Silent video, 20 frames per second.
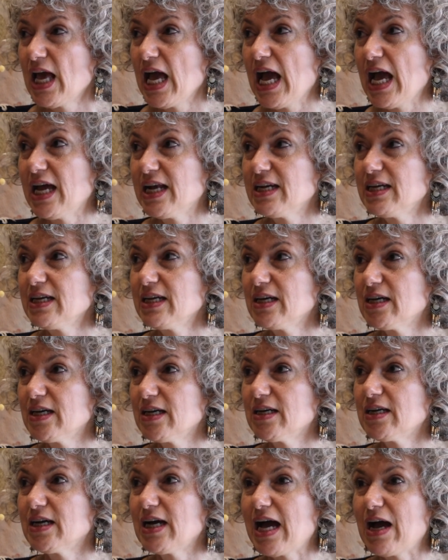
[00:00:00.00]
And
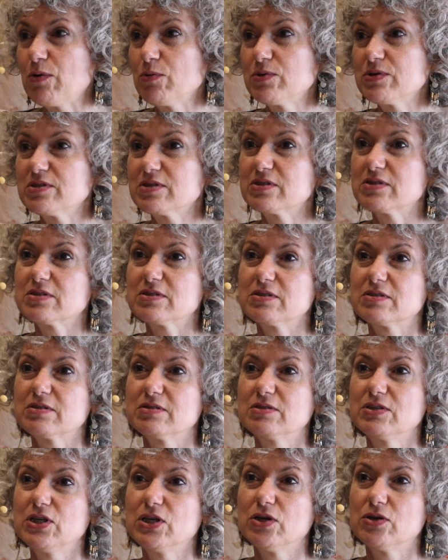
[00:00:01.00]
I was,
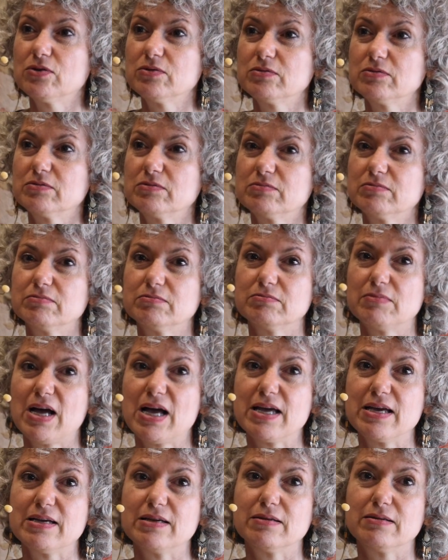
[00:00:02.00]
you know,
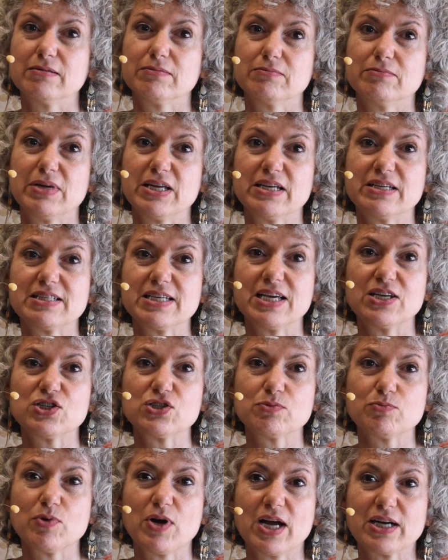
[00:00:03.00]
my
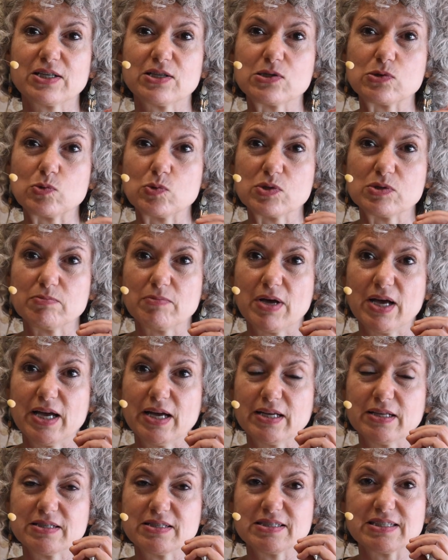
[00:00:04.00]
meditation practice was
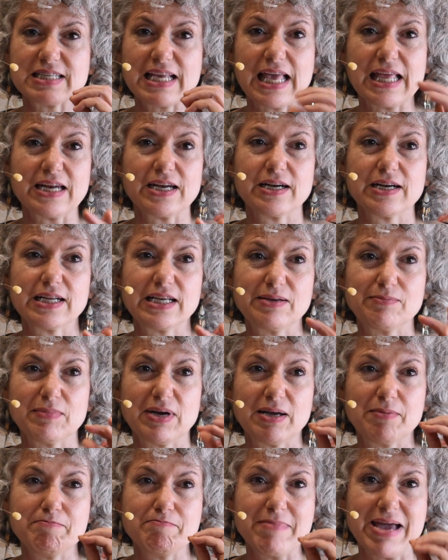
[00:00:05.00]
my sanity,
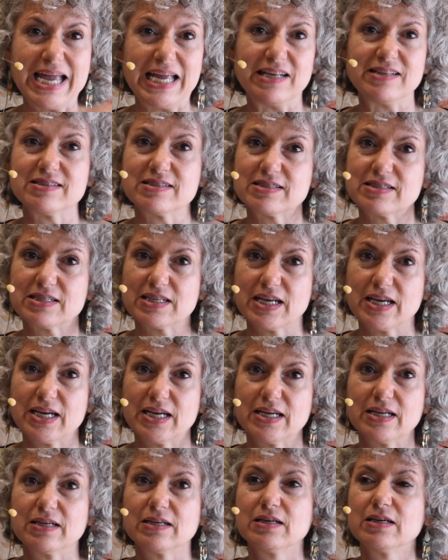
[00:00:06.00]
my mainstay.
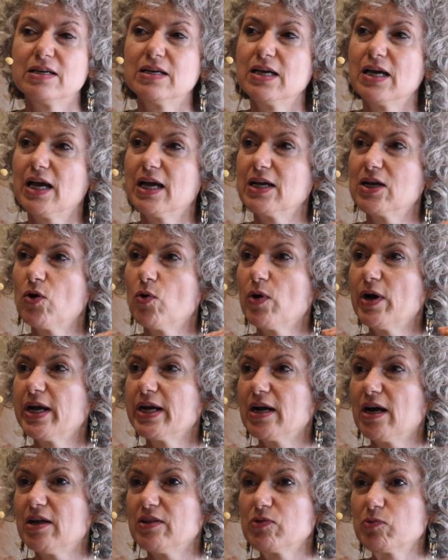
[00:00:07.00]
And
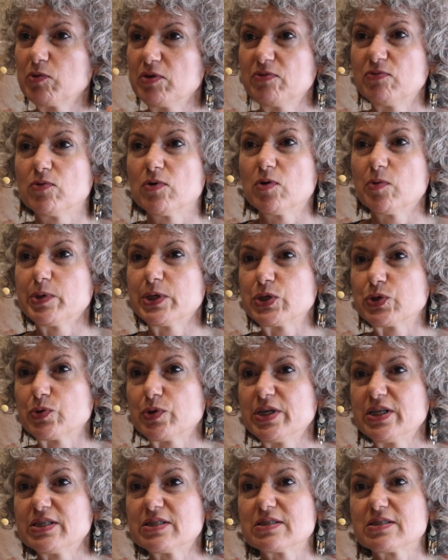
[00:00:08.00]
going on 3-4
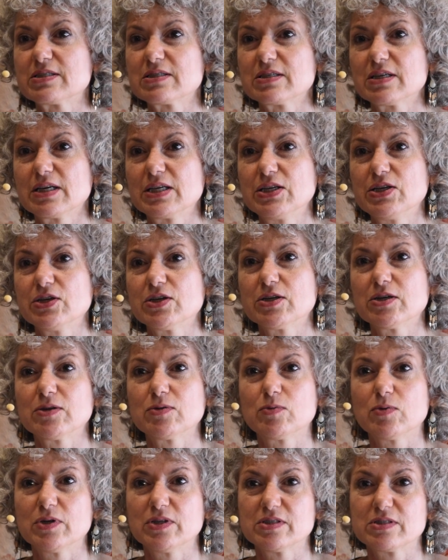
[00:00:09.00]
retreats a year
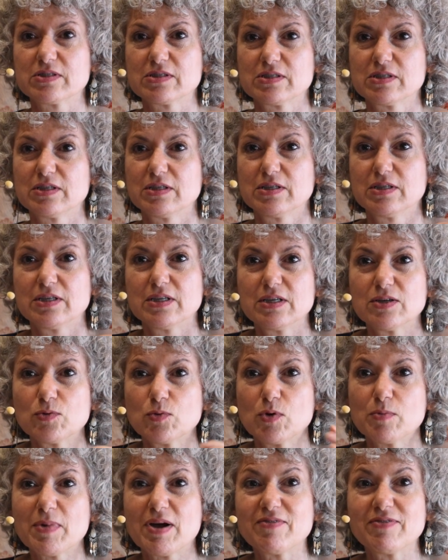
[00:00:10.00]

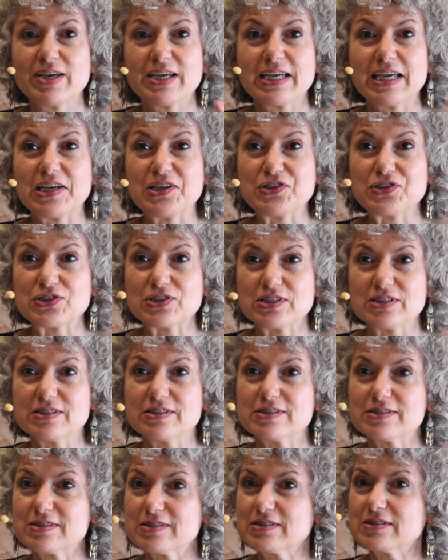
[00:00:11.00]
were my
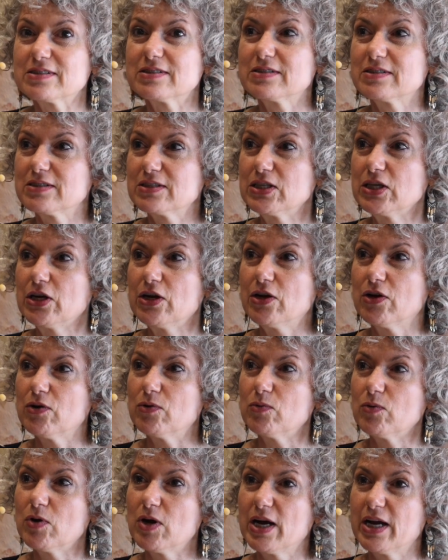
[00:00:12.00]
vacations, you know,
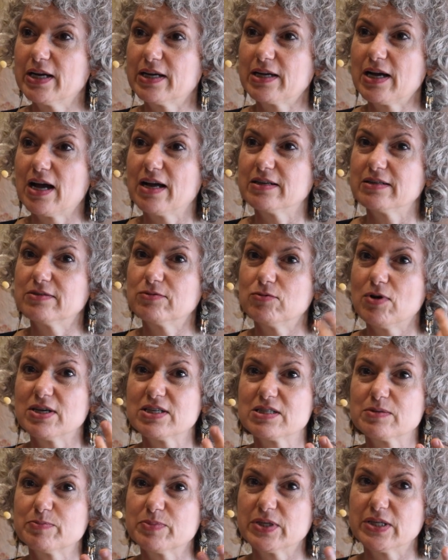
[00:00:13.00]
where I got
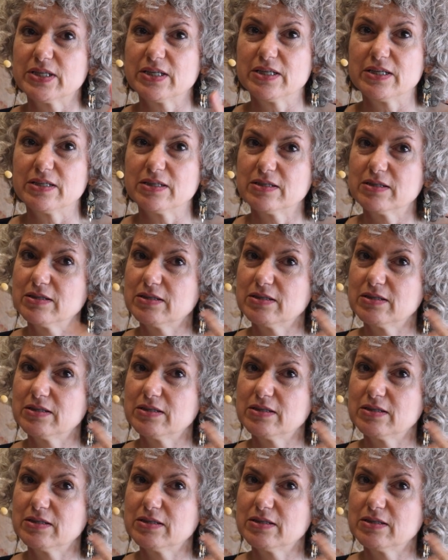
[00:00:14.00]
respite and